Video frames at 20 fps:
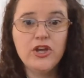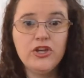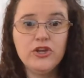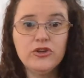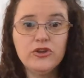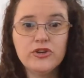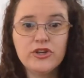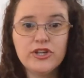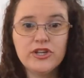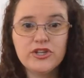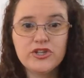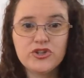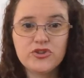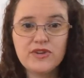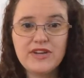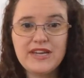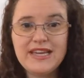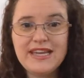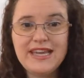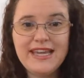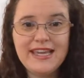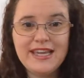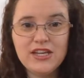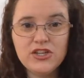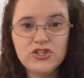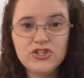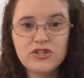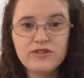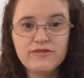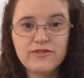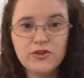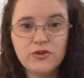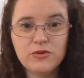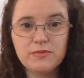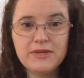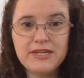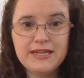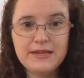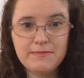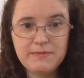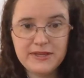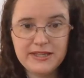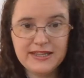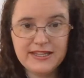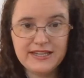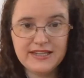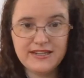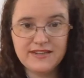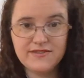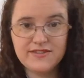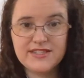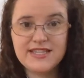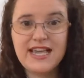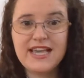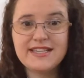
You're going to treat each of your manipulatives